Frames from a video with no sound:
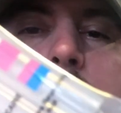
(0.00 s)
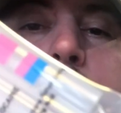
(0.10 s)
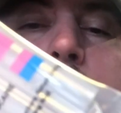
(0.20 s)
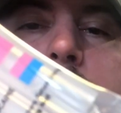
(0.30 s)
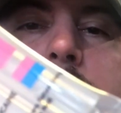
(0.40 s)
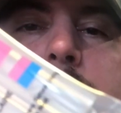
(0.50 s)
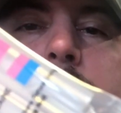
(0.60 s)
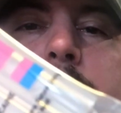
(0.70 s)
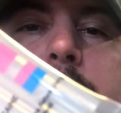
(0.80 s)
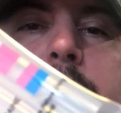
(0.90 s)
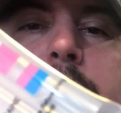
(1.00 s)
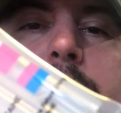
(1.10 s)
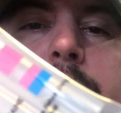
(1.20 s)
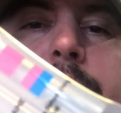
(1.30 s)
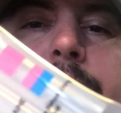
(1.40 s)
Pink liquid is
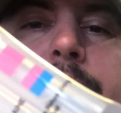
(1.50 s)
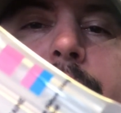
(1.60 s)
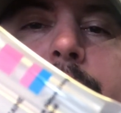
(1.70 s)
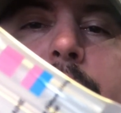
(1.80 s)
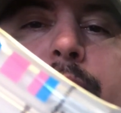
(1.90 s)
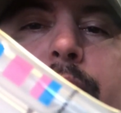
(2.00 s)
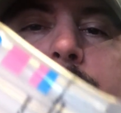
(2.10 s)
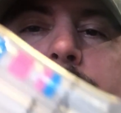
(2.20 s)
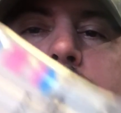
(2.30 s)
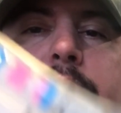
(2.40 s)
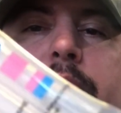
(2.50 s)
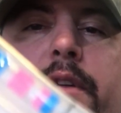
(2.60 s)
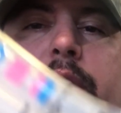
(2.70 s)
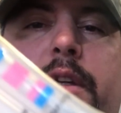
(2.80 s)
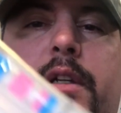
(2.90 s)
introduced into
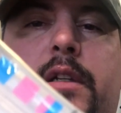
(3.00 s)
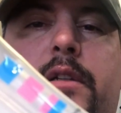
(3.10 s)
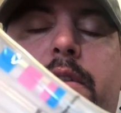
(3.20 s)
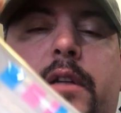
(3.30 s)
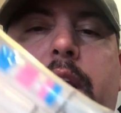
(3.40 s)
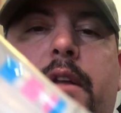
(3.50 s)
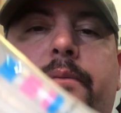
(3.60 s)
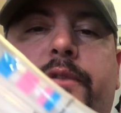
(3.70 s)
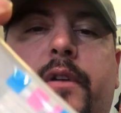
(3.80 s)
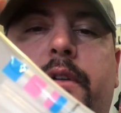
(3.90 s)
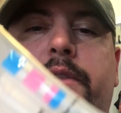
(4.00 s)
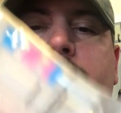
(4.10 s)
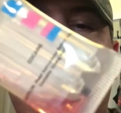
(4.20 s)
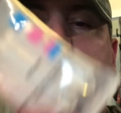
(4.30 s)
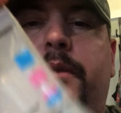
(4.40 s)
the kit, so it's
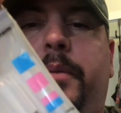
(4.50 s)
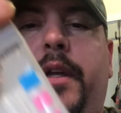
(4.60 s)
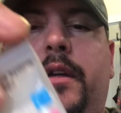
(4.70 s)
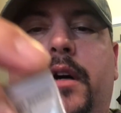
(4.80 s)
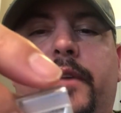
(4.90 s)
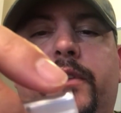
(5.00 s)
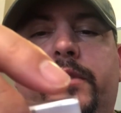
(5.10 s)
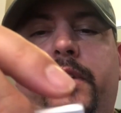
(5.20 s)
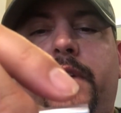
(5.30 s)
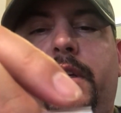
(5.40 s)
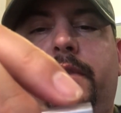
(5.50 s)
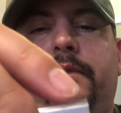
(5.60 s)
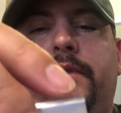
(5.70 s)
going to turn pink, obviously, right?